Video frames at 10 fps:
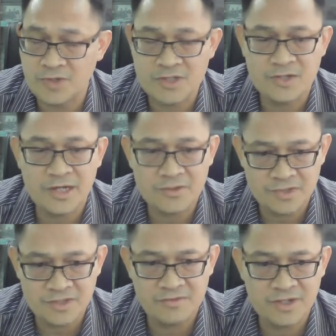we are trying to
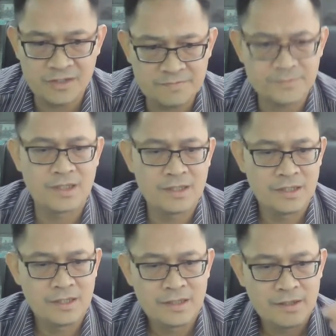develop,
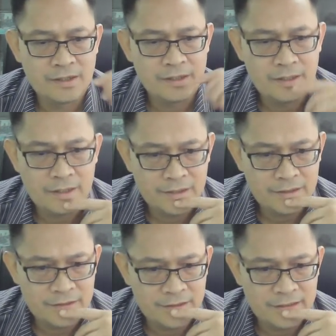
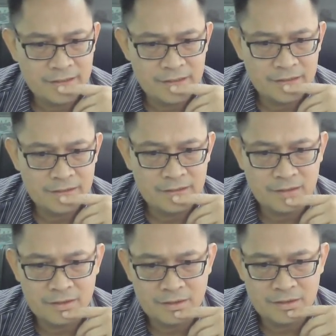and
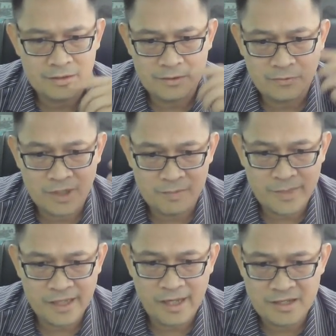what are
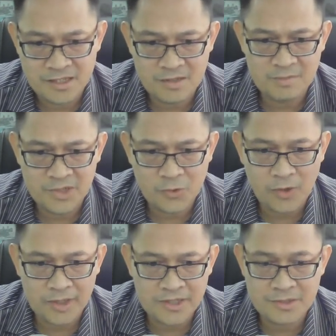mechanism
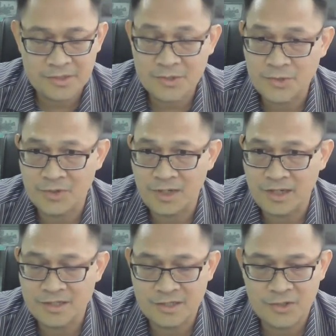required to
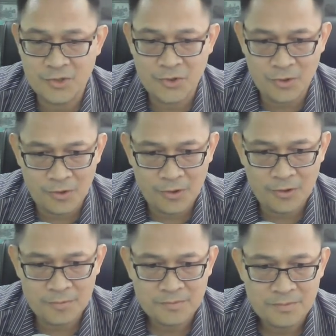release the core,
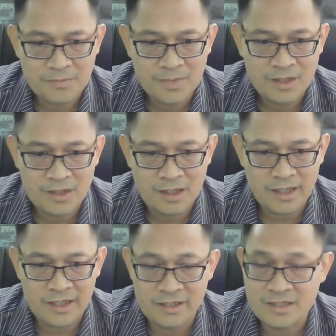
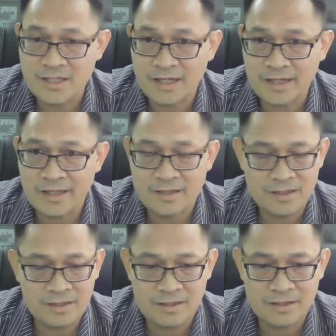i.e. the target
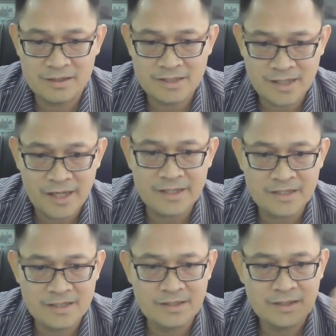site.